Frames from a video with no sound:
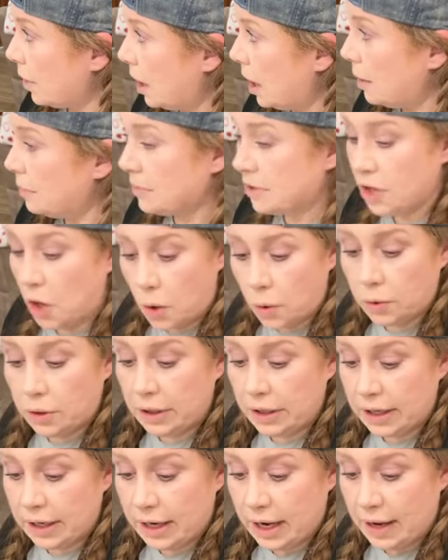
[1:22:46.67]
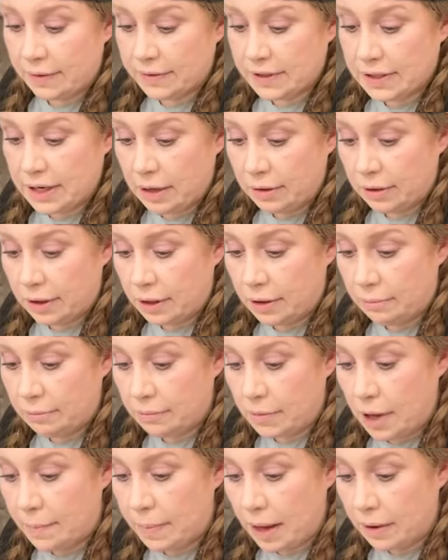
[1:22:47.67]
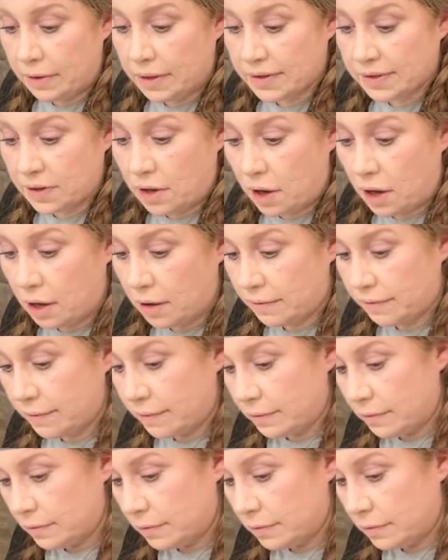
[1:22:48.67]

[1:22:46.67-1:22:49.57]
I'm totally gonna have to tell him about his cough.